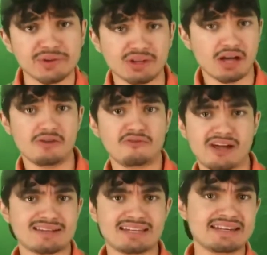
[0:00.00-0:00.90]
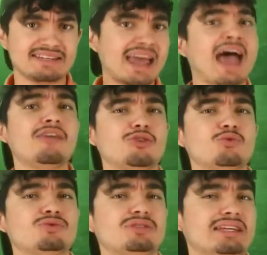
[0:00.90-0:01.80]
and love, has a dad
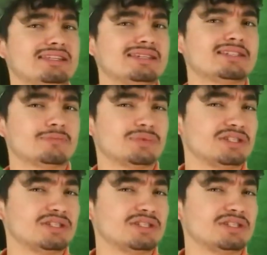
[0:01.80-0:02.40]
who's into some